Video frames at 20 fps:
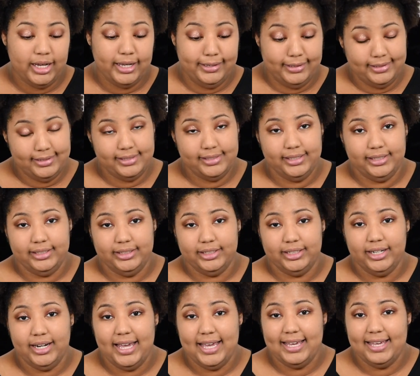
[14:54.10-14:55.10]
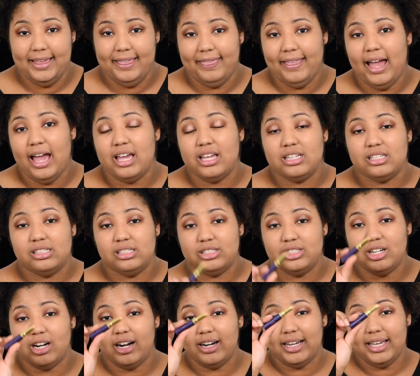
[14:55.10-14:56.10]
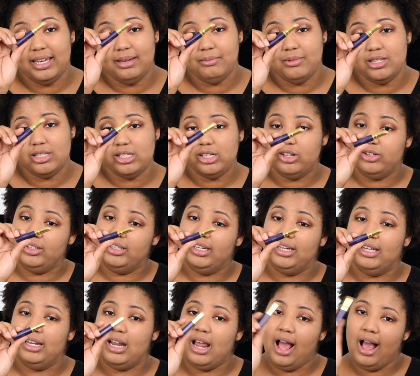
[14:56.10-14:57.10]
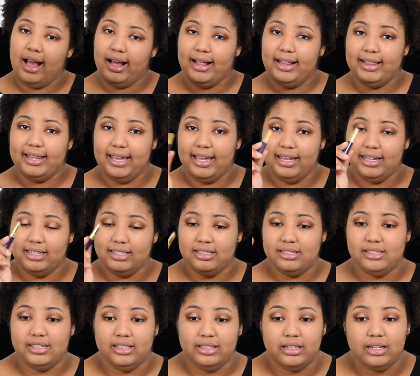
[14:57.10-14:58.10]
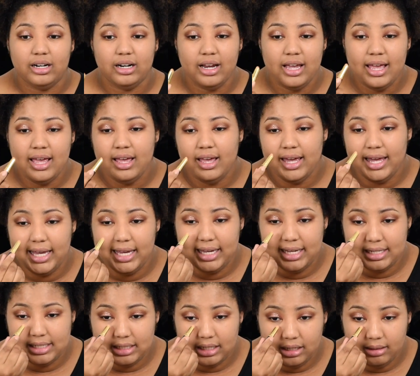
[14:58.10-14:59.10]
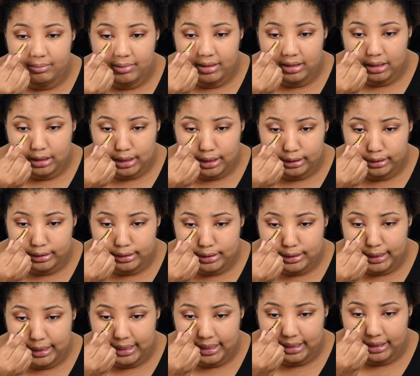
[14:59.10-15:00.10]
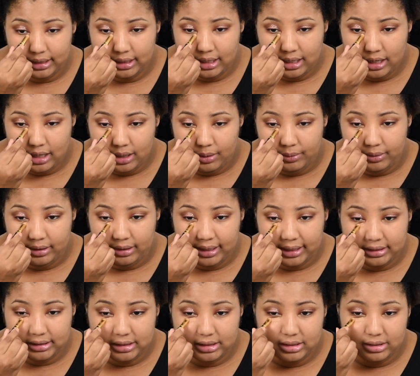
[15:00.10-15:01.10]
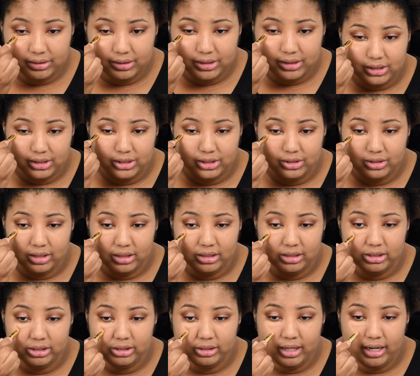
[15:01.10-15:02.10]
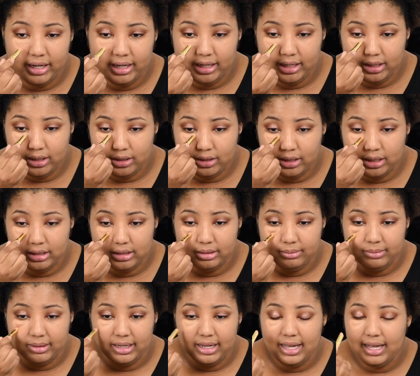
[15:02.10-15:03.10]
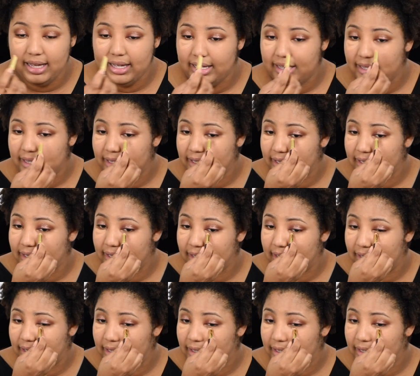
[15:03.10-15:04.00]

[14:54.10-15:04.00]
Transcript: concealer, and that is the Tarte Amazonian Clay Concealer, and I'm in the color Tan. What I like to do just draw a triangle under my eye,